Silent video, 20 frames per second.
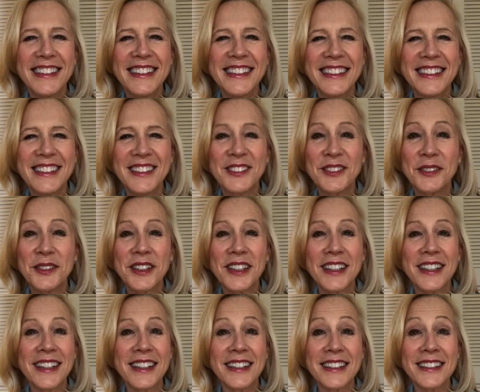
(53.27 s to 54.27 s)
It's really
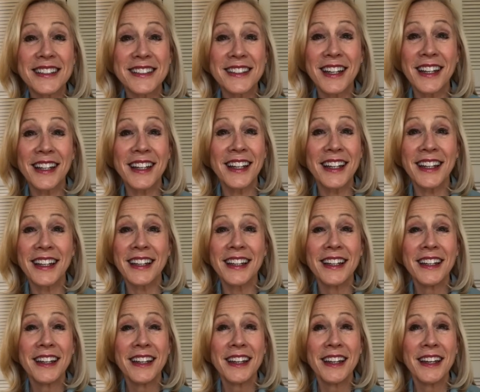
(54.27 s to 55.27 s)
exciting.
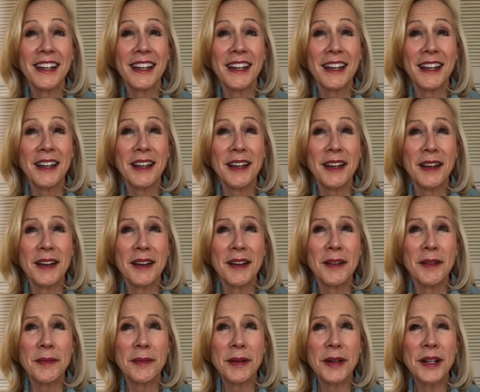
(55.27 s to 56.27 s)

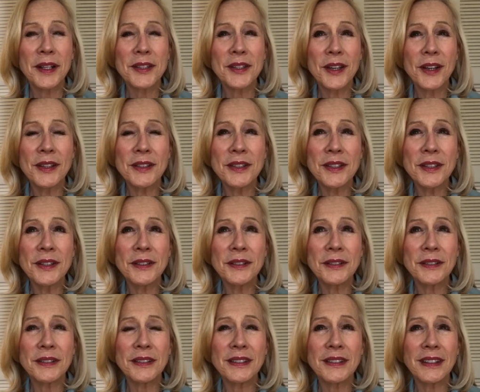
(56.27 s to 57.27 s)
But it's
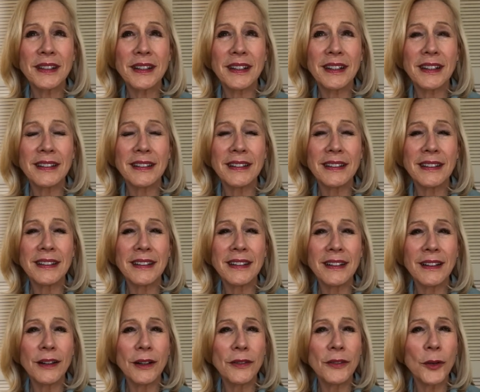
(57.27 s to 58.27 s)
also a little
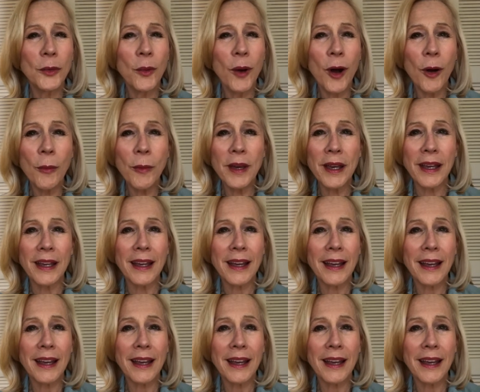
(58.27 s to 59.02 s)
overwhelming,